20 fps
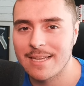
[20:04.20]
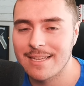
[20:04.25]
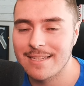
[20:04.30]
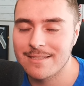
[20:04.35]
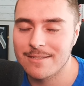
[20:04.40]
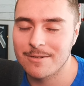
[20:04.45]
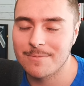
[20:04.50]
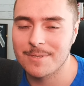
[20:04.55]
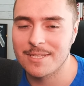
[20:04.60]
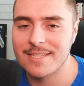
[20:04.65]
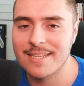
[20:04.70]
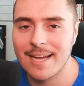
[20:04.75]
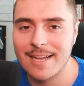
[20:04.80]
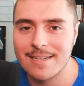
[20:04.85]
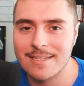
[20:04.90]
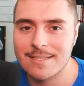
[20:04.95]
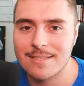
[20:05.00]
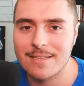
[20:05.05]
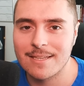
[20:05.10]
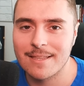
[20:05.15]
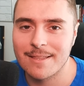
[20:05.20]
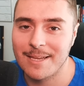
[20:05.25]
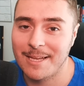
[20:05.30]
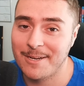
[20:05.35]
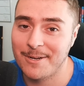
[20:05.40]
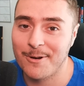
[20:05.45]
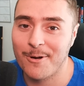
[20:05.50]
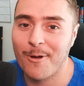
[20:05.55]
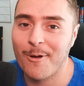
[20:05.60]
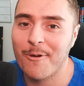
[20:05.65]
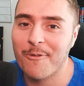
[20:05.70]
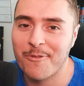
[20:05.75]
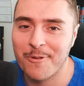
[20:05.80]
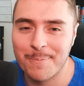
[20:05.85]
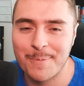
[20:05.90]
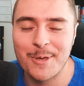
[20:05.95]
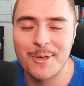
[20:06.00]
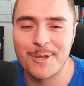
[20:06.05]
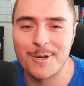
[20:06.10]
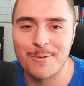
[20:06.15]
in terms of dynasty that you're all
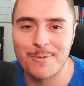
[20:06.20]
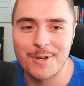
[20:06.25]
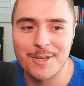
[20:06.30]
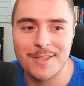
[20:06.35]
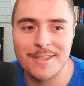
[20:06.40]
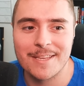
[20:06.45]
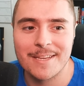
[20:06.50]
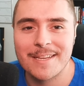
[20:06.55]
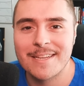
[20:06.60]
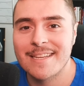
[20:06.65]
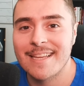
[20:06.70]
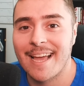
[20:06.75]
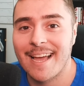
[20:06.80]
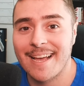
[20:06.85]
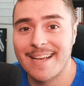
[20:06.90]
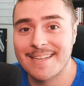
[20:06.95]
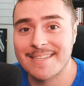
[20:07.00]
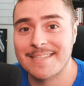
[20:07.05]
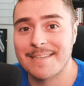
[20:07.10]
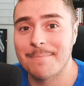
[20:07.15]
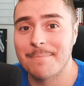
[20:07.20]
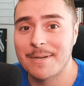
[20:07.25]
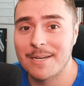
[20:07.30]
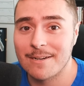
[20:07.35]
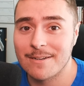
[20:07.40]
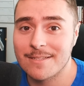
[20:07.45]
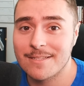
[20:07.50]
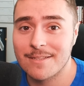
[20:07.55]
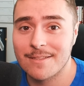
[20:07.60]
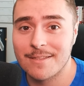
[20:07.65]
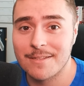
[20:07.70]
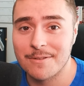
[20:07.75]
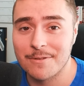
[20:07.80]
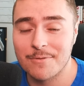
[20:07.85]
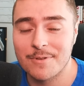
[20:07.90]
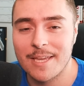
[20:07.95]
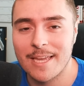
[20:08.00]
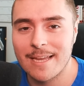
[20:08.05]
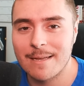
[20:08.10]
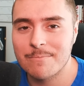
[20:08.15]
familiar with as compared to the
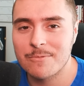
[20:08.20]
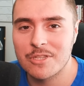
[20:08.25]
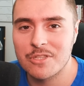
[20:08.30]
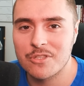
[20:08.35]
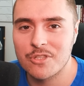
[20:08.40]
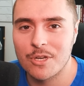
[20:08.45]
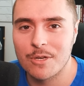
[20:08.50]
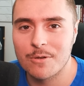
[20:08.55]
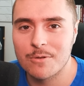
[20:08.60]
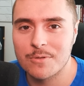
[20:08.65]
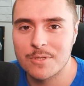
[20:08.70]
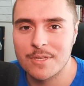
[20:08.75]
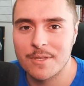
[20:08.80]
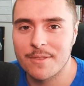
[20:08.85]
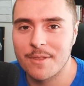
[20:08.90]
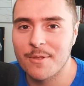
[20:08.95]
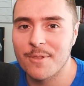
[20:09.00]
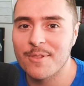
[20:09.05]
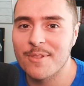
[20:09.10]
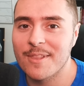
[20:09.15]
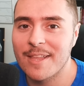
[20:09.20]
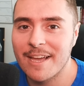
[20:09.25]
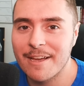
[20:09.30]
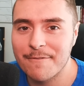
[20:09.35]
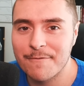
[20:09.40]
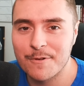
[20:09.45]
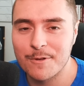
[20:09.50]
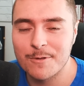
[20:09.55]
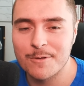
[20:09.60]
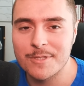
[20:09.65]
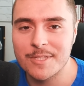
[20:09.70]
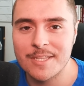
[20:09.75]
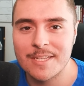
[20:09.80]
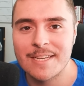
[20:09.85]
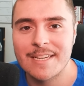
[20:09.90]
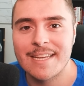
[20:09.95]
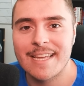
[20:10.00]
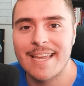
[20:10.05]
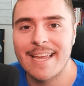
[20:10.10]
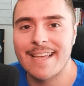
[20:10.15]
new game, just shows the levels
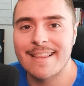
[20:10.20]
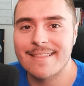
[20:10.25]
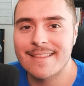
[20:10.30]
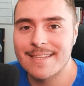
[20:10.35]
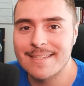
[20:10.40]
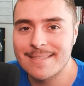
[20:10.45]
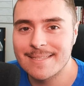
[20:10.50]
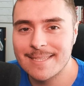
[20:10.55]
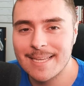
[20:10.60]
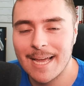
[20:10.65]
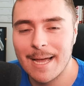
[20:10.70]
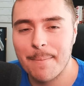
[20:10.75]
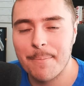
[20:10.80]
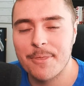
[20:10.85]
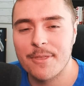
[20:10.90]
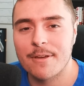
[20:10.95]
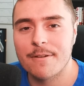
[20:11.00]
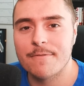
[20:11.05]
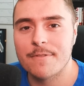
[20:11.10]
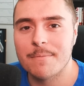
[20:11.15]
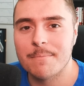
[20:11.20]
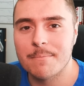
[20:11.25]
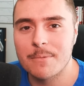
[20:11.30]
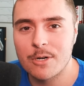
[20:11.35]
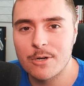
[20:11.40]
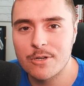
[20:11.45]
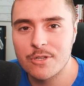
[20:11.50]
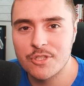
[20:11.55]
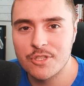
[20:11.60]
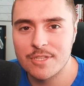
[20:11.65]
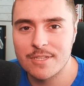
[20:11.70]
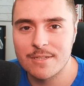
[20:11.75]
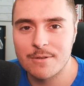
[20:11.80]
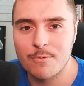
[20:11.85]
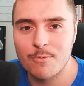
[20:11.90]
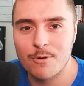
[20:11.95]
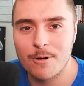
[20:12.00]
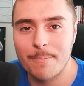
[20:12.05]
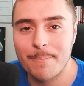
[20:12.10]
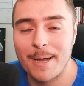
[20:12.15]
and the depth of
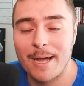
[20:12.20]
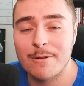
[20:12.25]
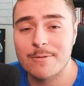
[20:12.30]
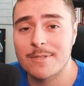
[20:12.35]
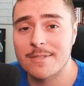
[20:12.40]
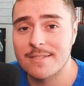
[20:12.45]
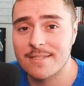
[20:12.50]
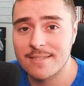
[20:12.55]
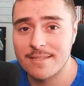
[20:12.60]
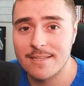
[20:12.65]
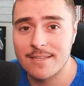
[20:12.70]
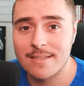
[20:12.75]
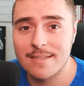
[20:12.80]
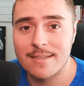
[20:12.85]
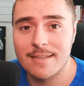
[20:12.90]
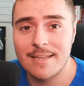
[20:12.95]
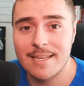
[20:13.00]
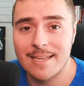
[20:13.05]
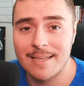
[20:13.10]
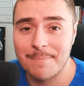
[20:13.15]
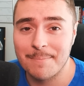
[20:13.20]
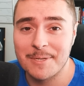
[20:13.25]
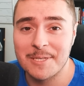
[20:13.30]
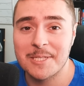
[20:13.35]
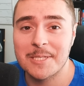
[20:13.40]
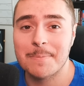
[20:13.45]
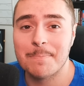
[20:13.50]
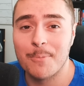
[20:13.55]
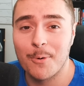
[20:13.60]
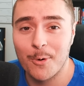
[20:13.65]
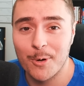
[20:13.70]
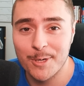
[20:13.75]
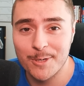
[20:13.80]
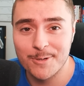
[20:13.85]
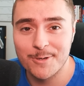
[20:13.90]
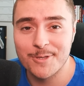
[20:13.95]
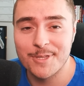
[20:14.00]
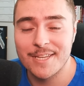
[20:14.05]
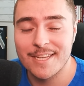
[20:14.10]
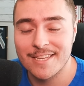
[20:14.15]
immersion we're about to see and be
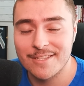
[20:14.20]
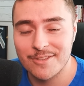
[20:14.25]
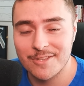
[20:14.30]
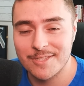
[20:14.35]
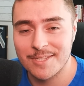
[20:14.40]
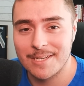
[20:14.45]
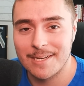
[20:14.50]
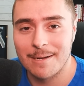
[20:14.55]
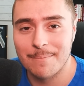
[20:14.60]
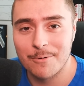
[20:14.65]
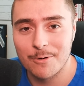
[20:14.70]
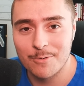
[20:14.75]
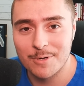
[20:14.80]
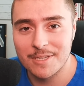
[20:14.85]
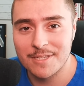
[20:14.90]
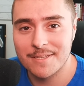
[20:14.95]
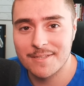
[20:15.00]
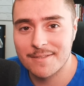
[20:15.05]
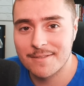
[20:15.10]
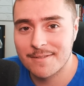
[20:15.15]
spoiled in just a couple weeks.